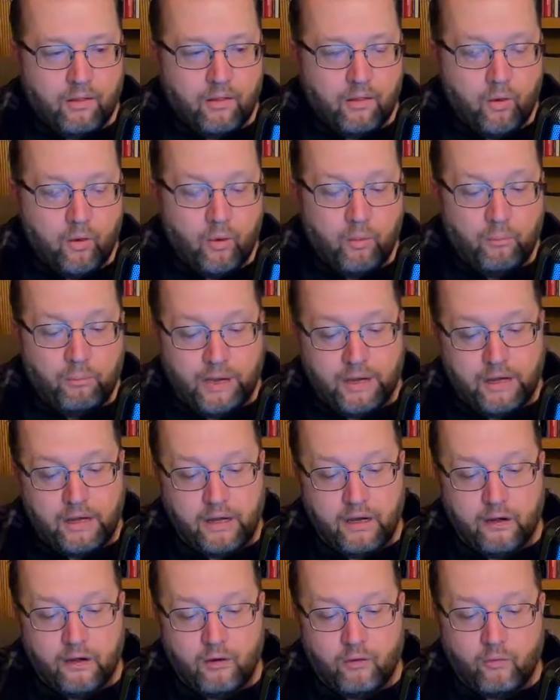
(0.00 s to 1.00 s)
But
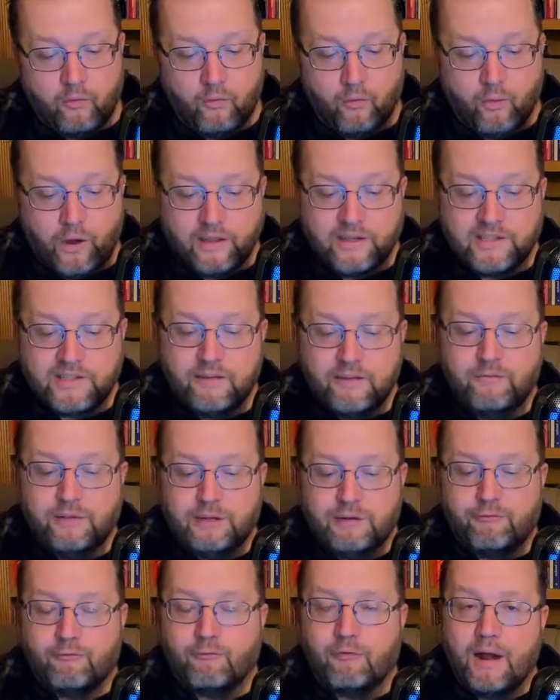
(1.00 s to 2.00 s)
relatively
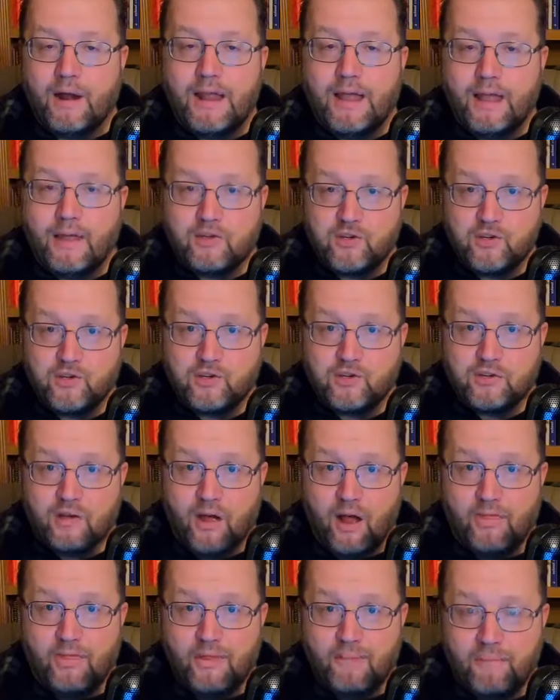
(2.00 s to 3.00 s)
fresh
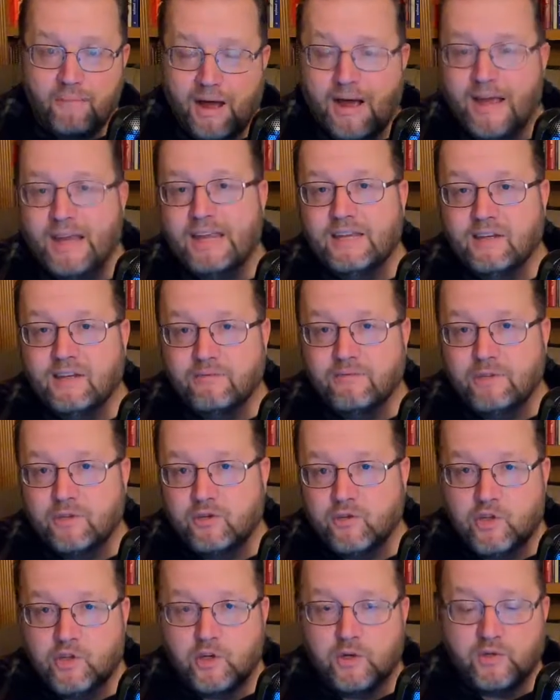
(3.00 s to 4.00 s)
on the mind of the
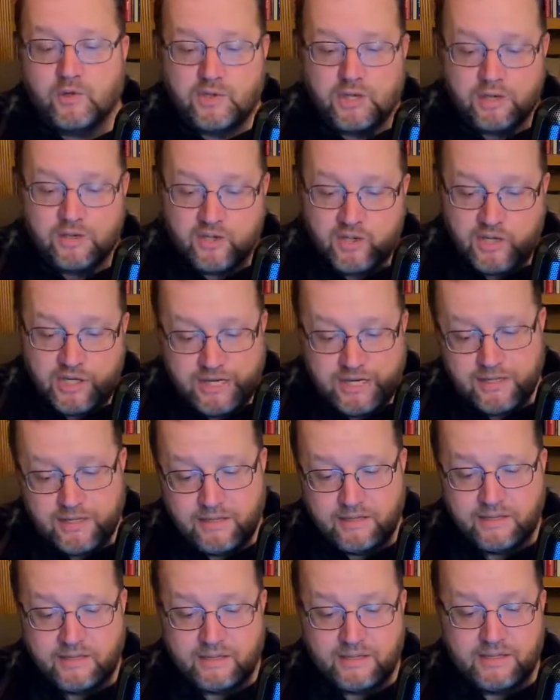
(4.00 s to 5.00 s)
Jews in
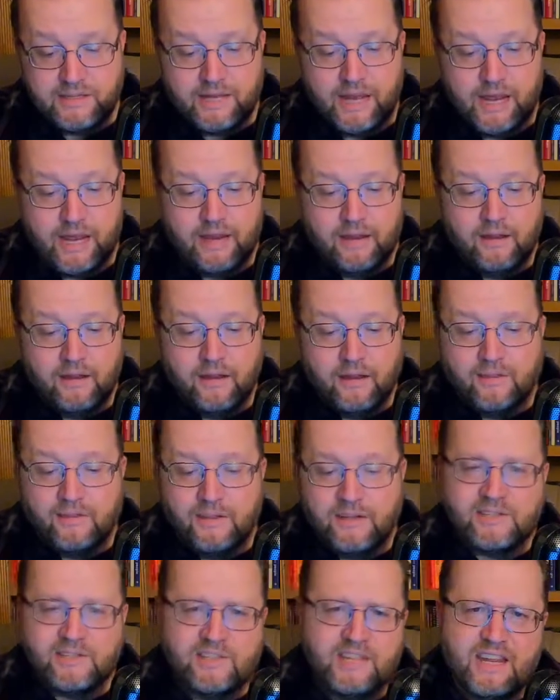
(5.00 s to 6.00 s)
Jesus' day,
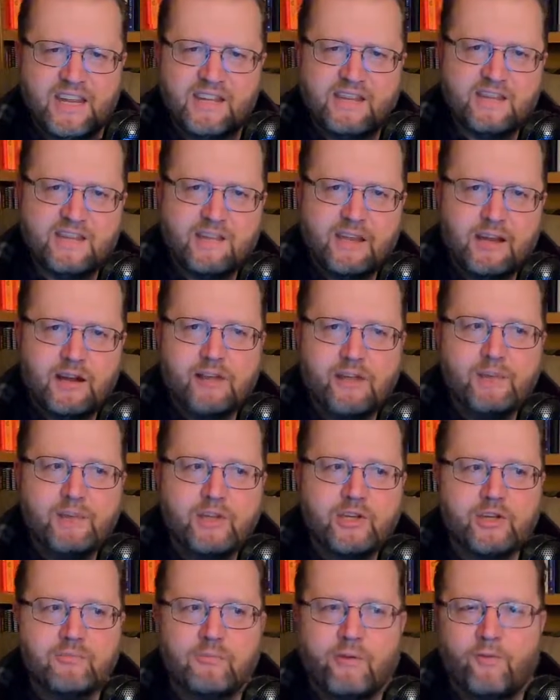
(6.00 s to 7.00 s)
these things that I
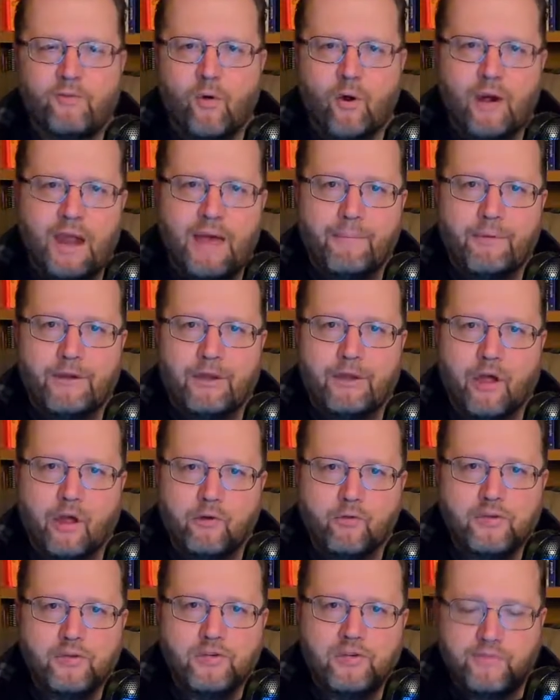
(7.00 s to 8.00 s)
mentioned before happened
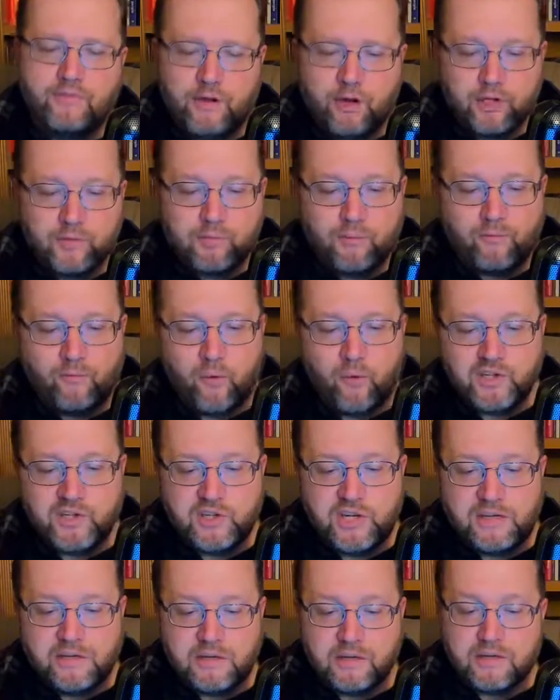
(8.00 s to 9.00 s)
hundreds of years before
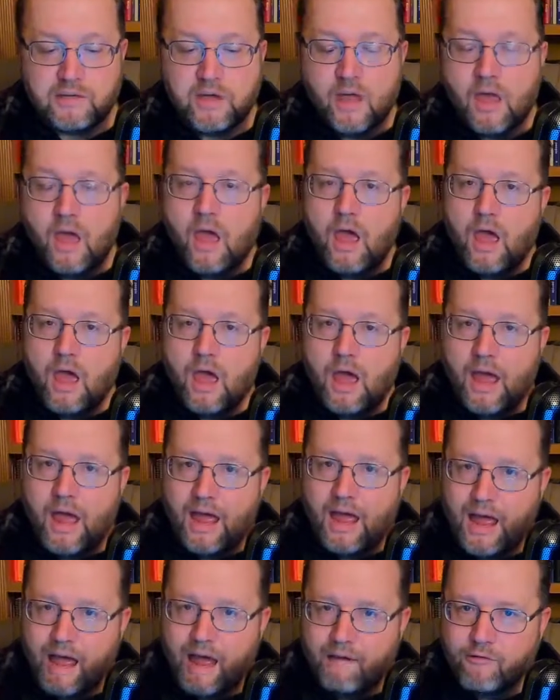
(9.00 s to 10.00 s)
Jesus.
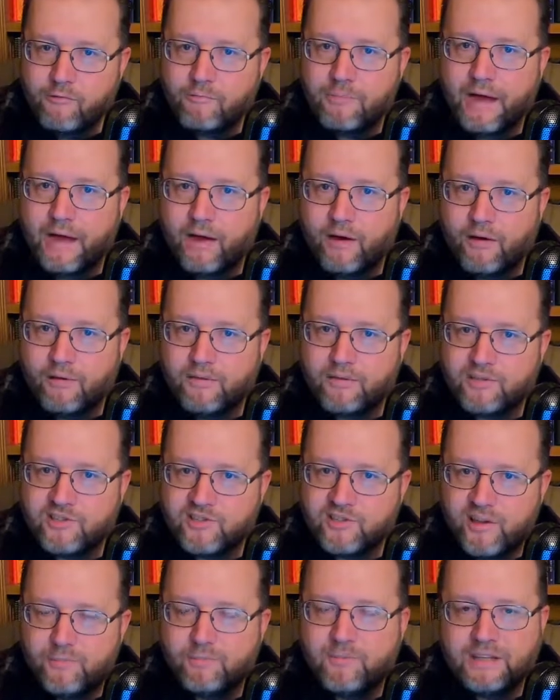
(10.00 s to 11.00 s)
How about
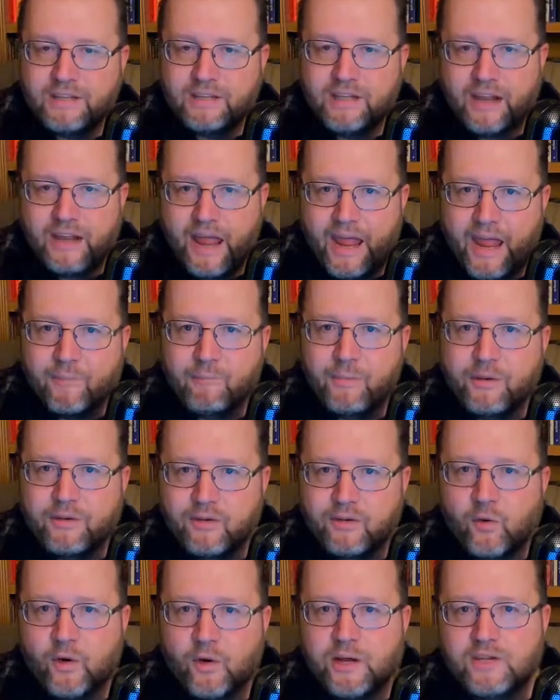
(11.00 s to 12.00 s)
something that happened
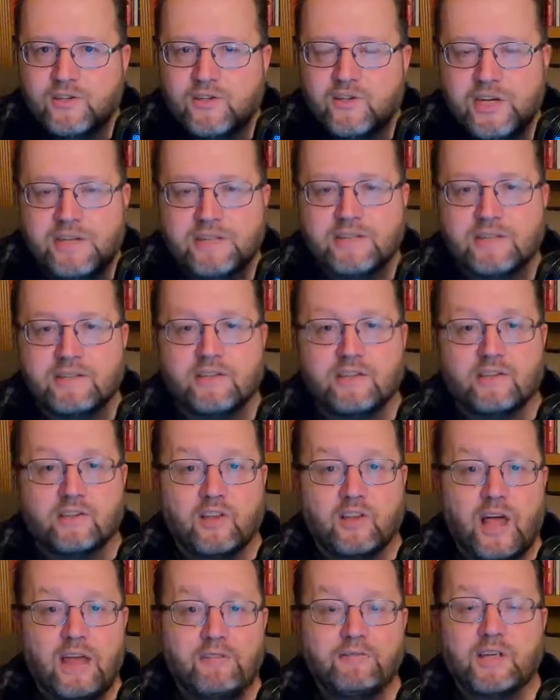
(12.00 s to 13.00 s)
during Jesus'
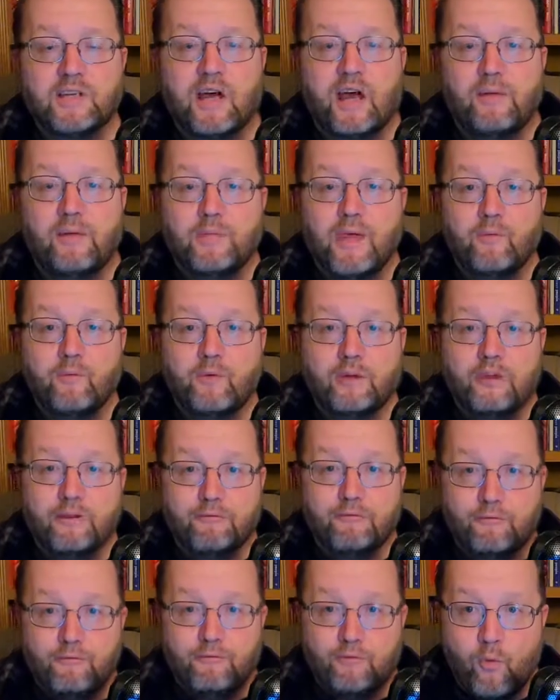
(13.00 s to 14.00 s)
lifetime that would
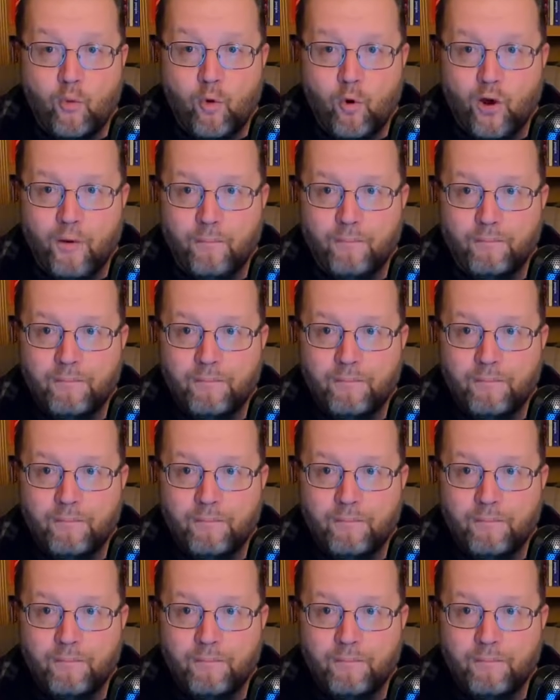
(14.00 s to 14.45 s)
inform,